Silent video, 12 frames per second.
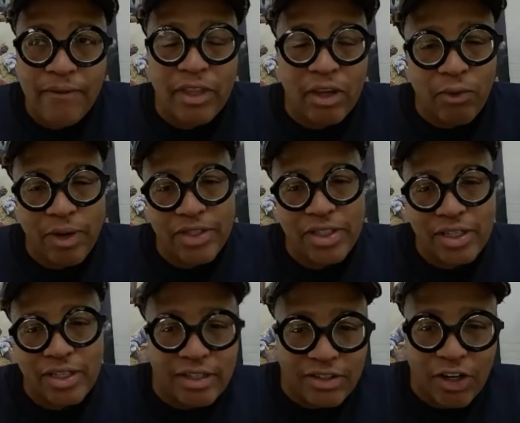The question
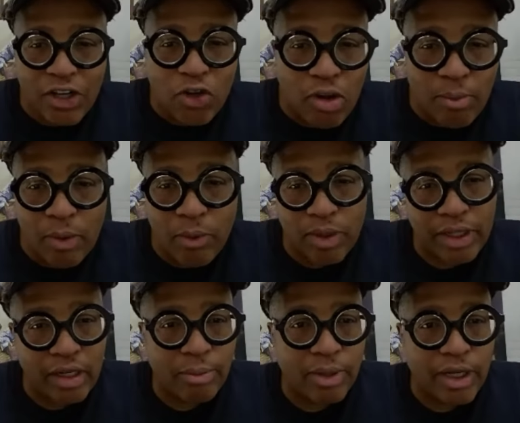is, are you going to be willing
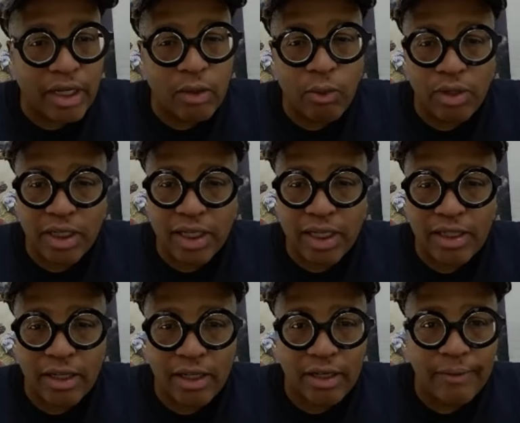to put in the work to get
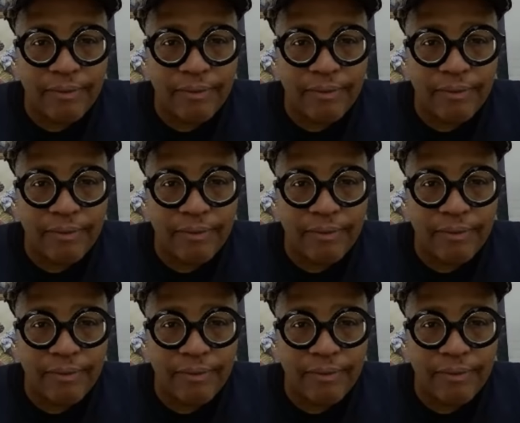there?